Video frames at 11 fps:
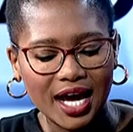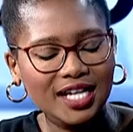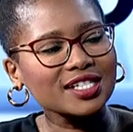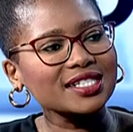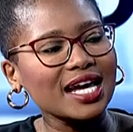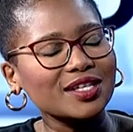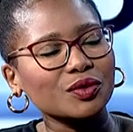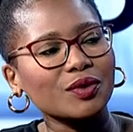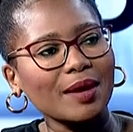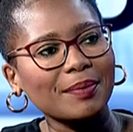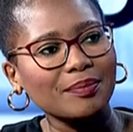And just as we
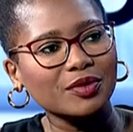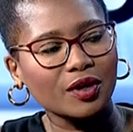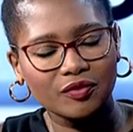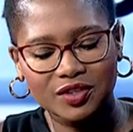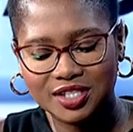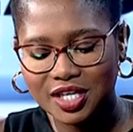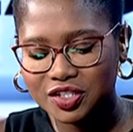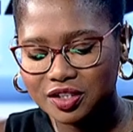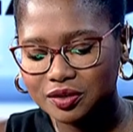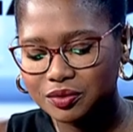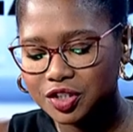wrap up the
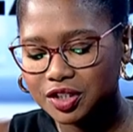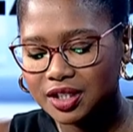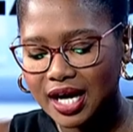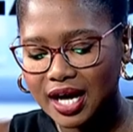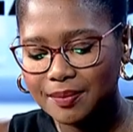conversation, Richard,